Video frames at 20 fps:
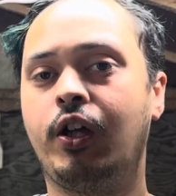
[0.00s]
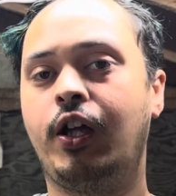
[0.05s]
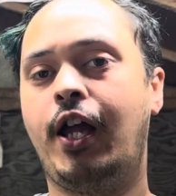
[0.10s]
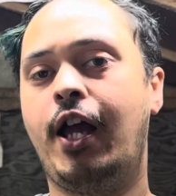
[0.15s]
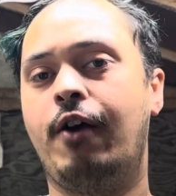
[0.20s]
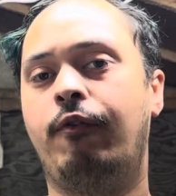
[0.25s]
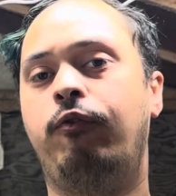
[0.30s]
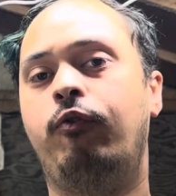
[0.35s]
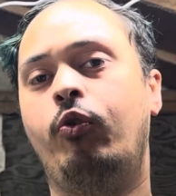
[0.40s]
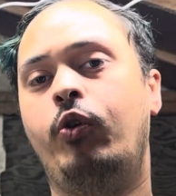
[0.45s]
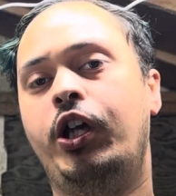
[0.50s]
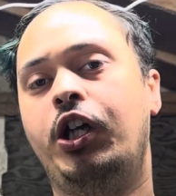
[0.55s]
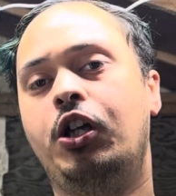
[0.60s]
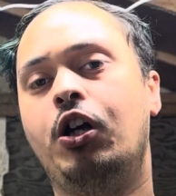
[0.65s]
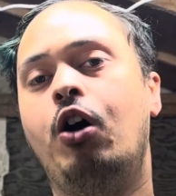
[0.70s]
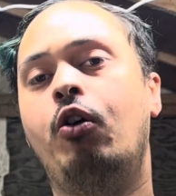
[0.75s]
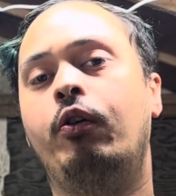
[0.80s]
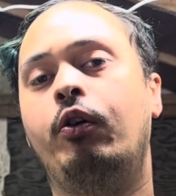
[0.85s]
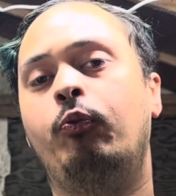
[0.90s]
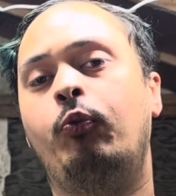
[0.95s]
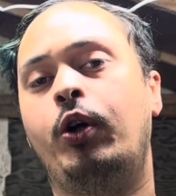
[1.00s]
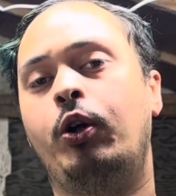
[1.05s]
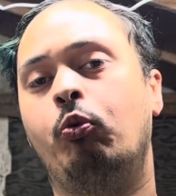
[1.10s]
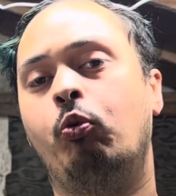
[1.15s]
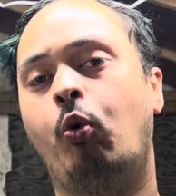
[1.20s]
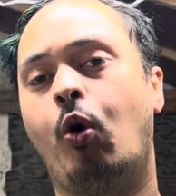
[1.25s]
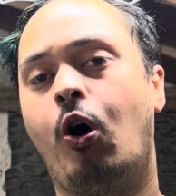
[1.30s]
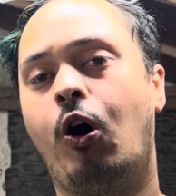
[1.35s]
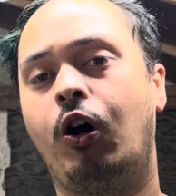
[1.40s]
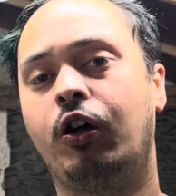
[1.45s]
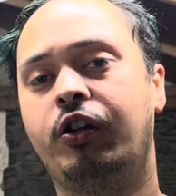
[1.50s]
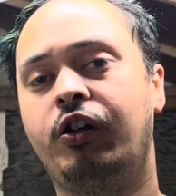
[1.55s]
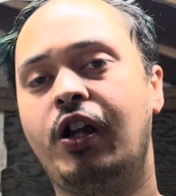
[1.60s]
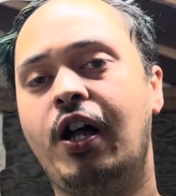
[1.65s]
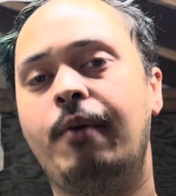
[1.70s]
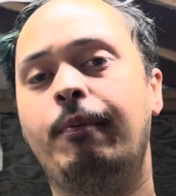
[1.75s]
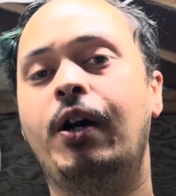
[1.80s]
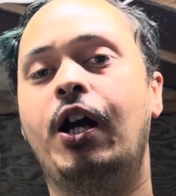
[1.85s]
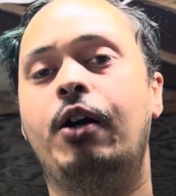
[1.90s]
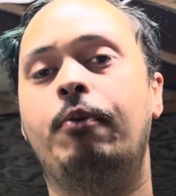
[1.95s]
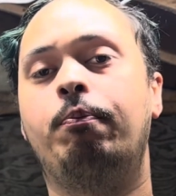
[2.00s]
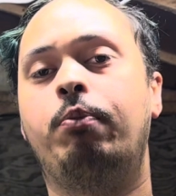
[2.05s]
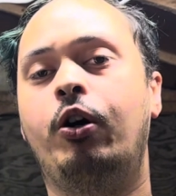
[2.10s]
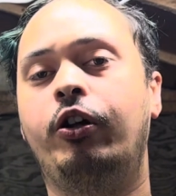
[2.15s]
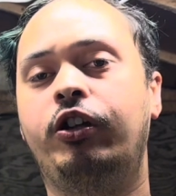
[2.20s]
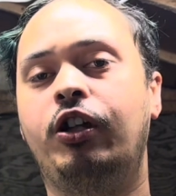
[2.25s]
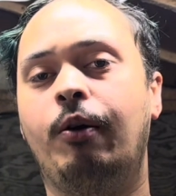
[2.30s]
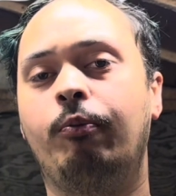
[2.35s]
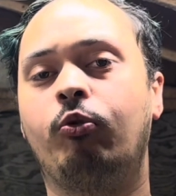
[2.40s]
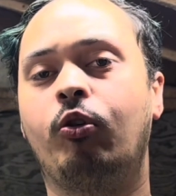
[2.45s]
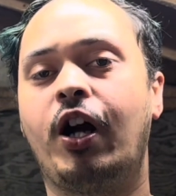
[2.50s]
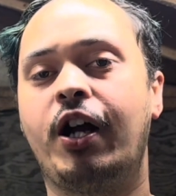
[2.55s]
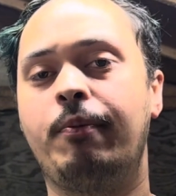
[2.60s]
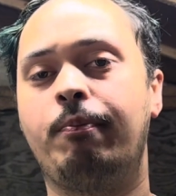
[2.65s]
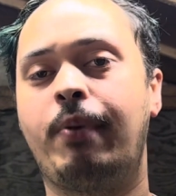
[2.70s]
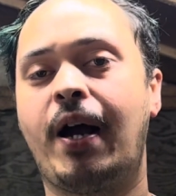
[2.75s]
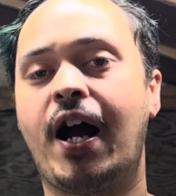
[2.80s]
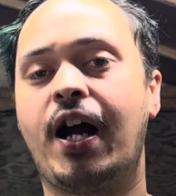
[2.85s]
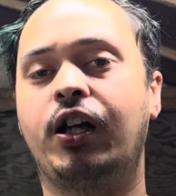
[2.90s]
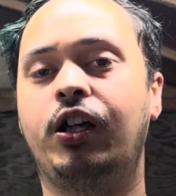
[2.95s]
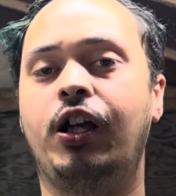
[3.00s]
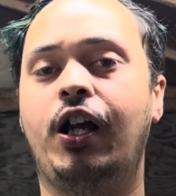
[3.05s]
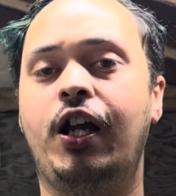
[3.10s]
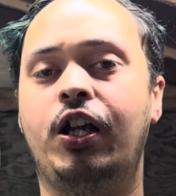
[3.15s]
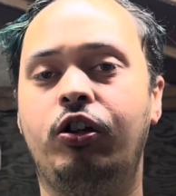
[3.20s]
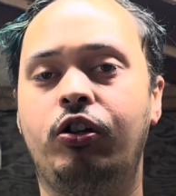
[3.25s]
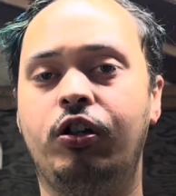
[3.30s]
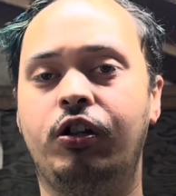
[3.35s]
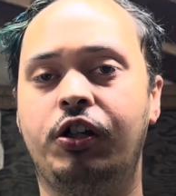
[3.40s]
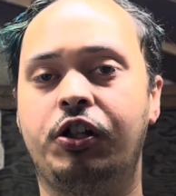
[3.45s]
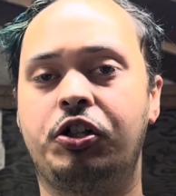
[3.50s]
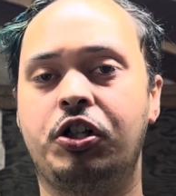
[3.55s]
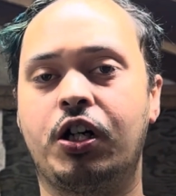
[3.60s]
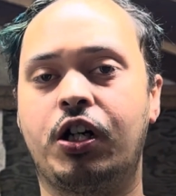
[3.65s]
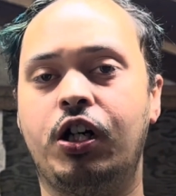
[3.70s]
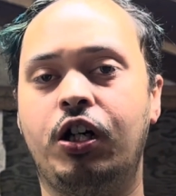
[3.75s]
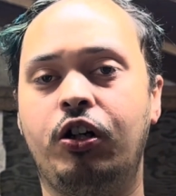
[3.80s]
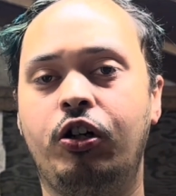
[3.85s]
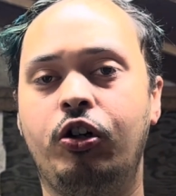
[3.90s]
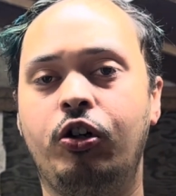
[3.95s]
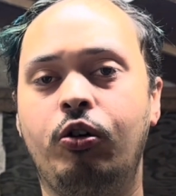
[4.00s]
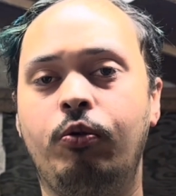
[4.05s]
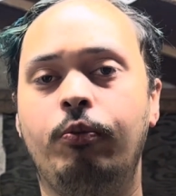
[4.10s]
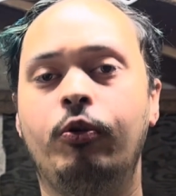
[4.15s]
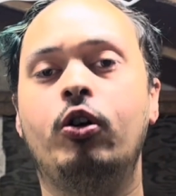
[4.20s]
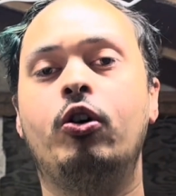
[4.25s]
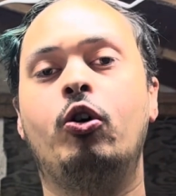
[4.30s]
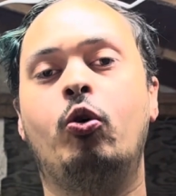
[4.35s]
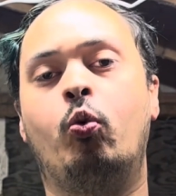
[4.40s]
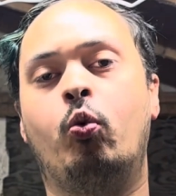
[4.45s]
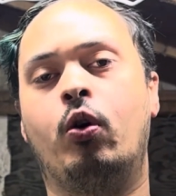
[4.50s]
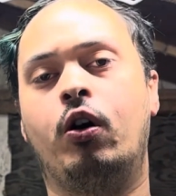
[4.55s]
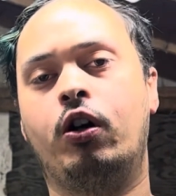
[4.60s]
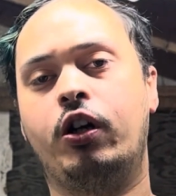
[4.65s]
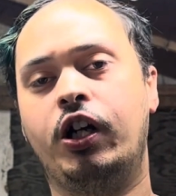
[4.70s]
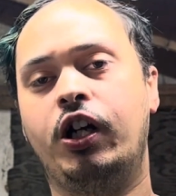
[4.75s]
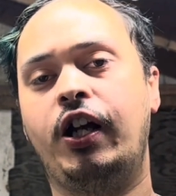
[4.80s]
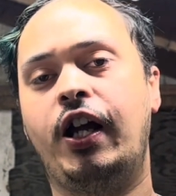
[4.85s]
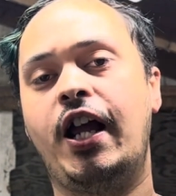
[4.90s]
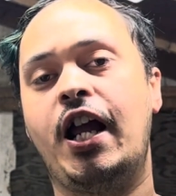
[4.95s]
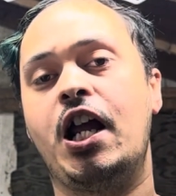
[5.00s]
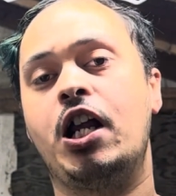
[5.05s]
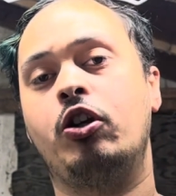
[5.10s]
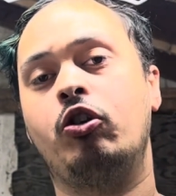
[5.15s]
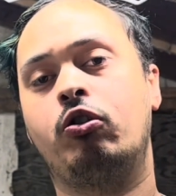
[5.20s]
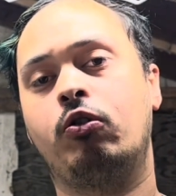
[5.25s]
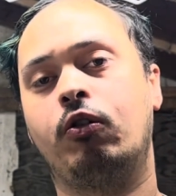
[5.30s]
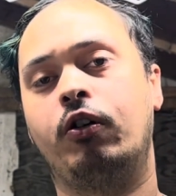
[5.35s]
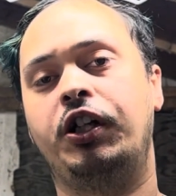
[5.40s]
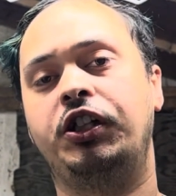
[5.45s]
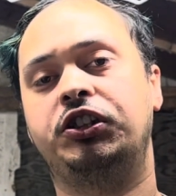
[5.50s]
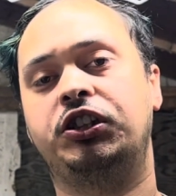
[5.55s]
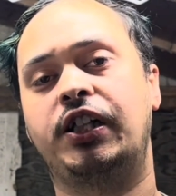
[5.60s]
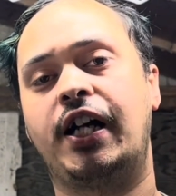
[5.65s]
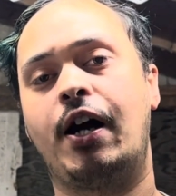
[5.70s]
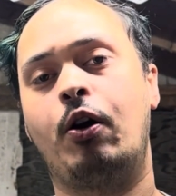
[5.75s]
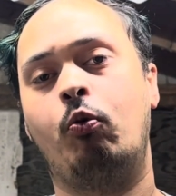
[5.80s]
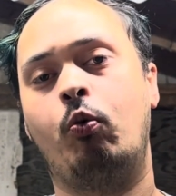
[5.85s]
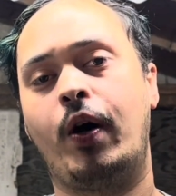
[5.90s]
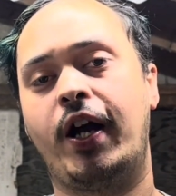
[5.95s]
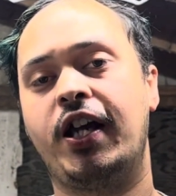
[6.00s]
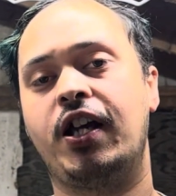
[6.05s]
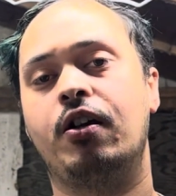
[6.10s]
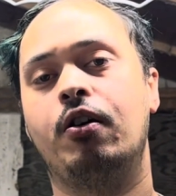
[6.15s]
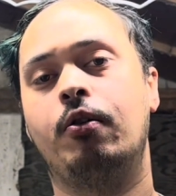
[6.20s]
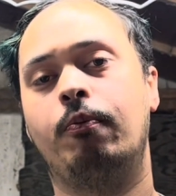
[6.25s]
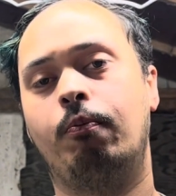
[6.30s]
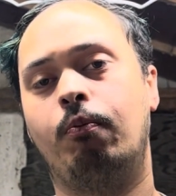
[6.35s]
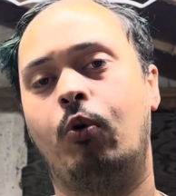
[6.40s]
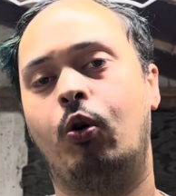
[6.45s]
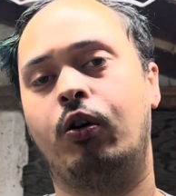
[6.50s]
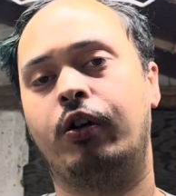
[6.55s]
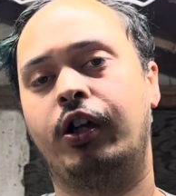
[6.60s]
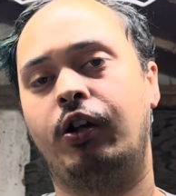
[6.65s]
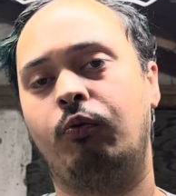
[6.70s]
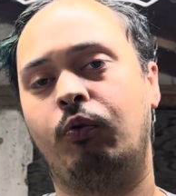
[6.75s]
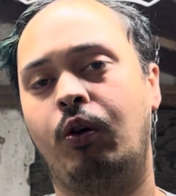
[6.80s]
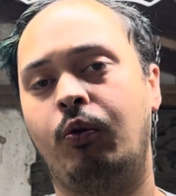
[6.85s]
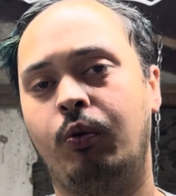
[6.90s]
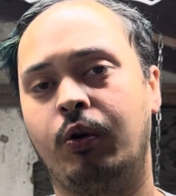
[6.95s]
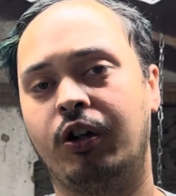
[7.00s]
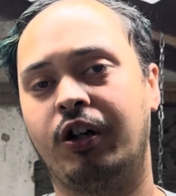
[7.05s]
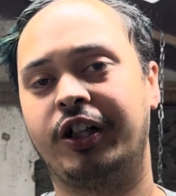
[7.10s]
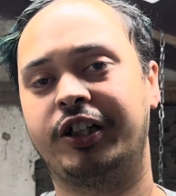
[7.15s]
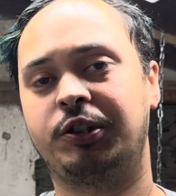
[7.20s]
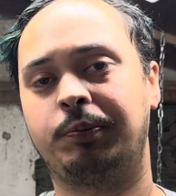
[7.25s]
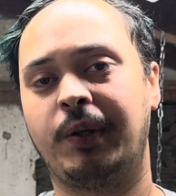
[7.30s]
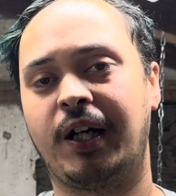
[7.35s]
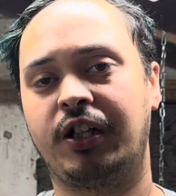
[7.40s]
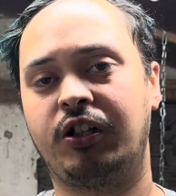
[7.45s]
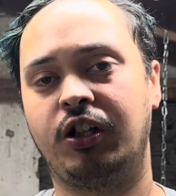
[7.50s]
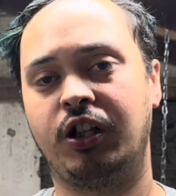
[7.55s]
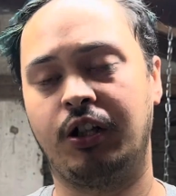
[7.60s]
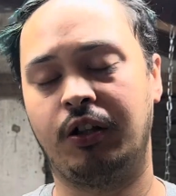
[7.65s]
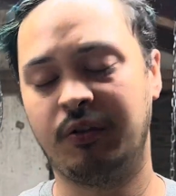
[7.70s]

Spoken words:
if we go and we walk them and put them right back into the chicken coop, we're going to increase that weight more than what we're expecting.